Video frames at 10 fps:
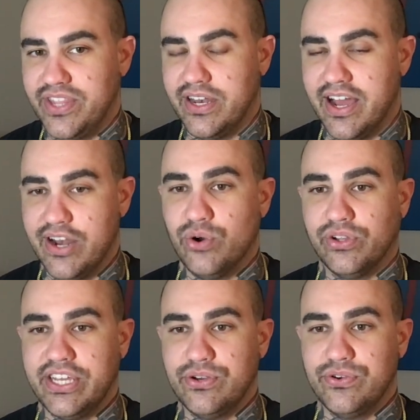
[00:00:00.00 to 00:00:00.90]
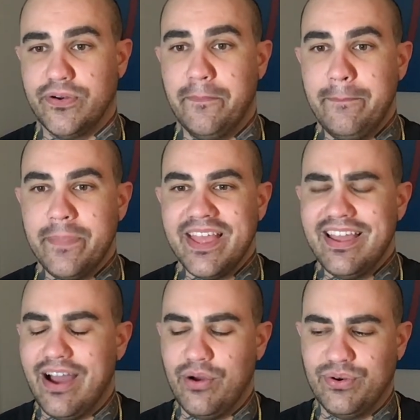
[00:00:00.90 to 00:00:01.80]
than unholy oud.
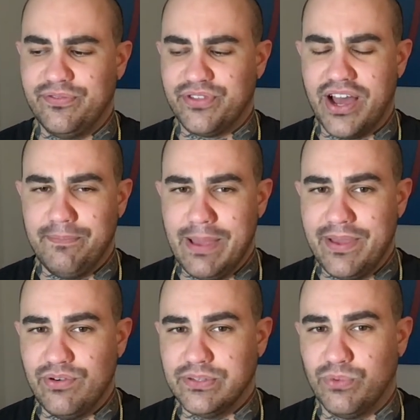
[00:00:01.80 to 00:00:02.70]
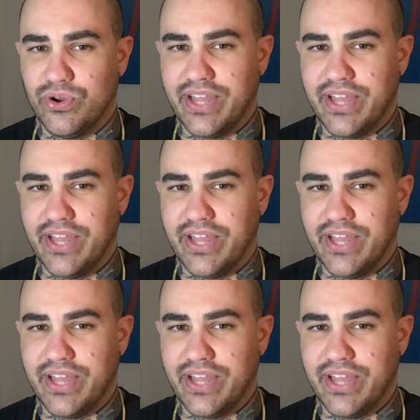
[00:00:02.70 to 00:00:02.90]
I would have thought maybe it was more